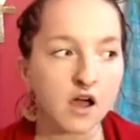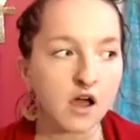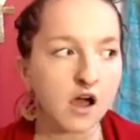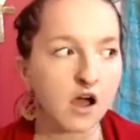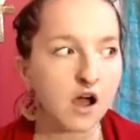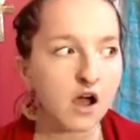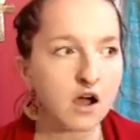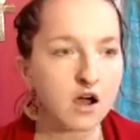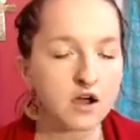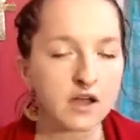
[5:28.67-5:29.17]

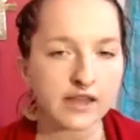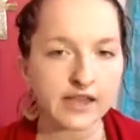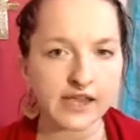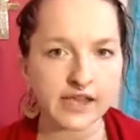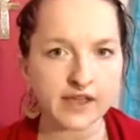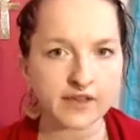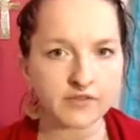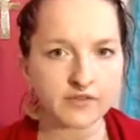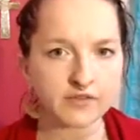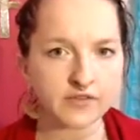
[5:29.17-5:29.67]

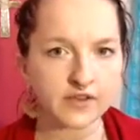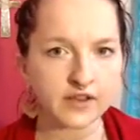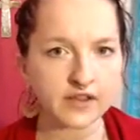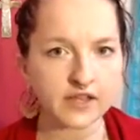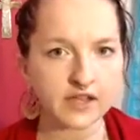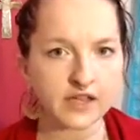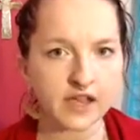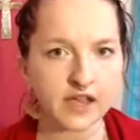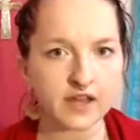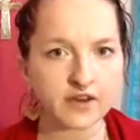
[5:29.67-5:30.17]
like I'm
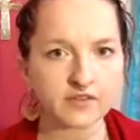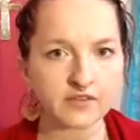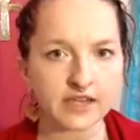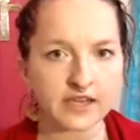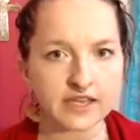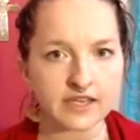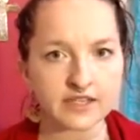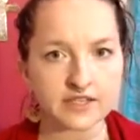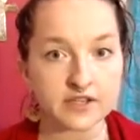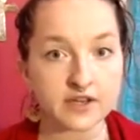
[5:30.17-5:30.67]
feeling kind of
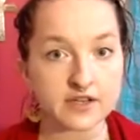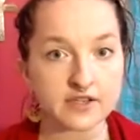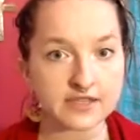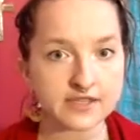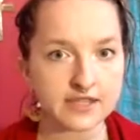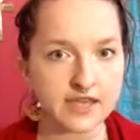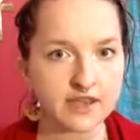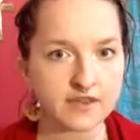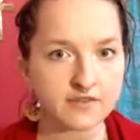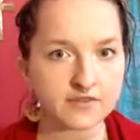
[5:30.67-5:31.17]
like it's not
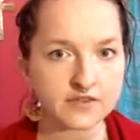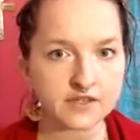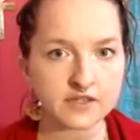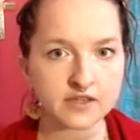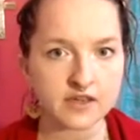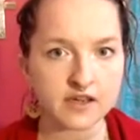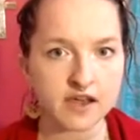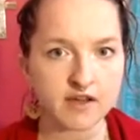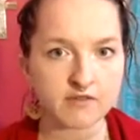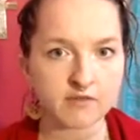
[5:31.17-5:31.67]
safe
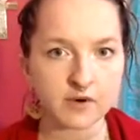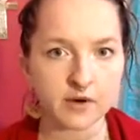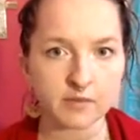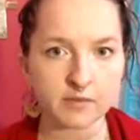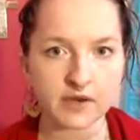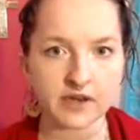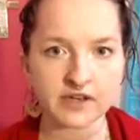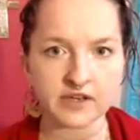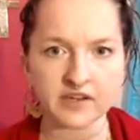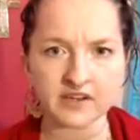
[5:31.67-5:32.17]
to have more
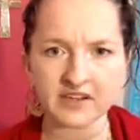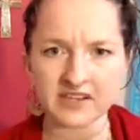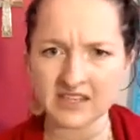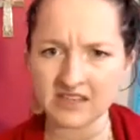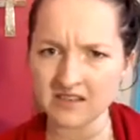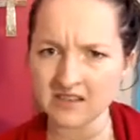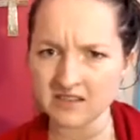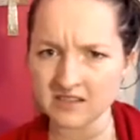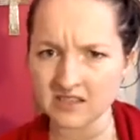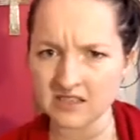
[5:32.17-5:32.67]
money, or
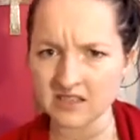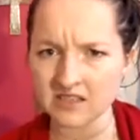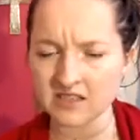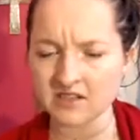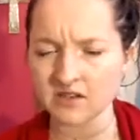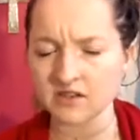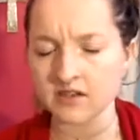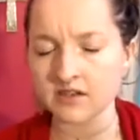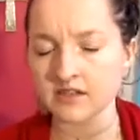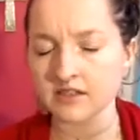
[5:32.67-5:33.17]

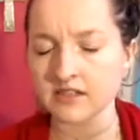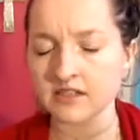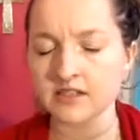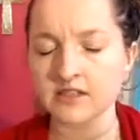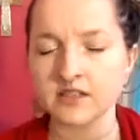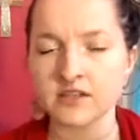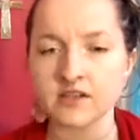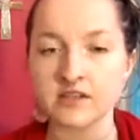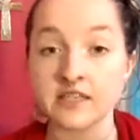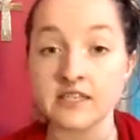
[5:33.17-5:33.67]
guilty, or
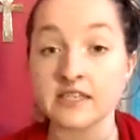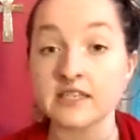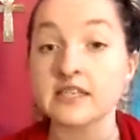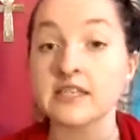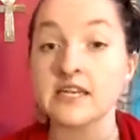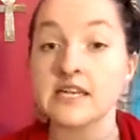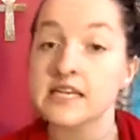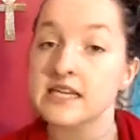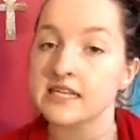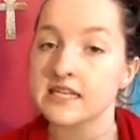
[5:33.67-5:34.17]
these
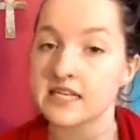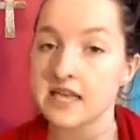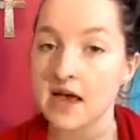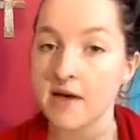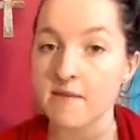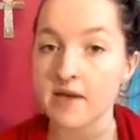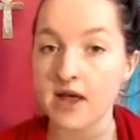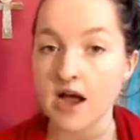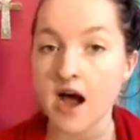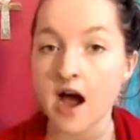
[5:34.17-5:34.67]
things
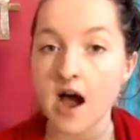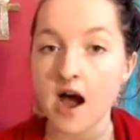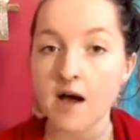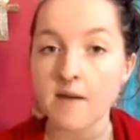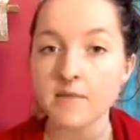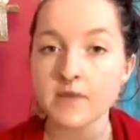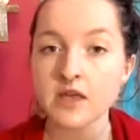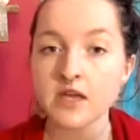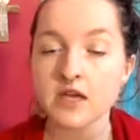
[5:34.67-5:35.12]
coming up.